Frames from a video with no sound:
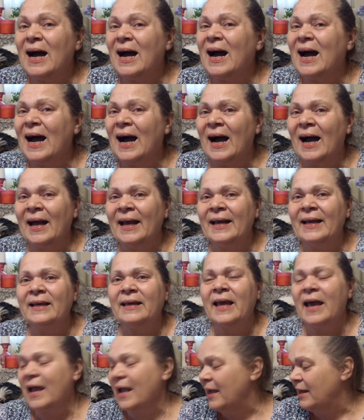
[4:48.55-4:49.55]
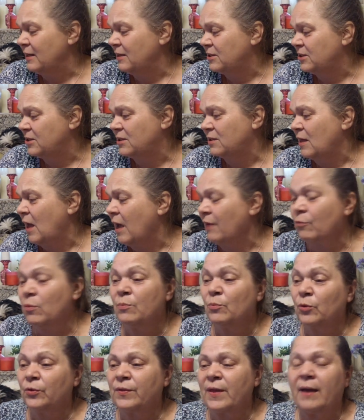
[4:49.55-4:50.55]
I have one
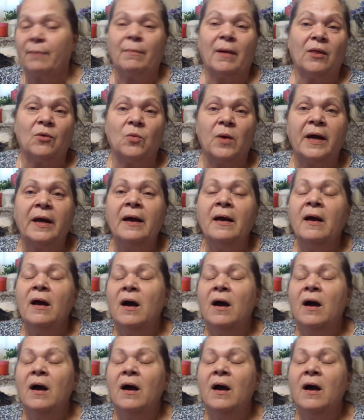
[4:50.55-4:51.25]
more thing, by the way.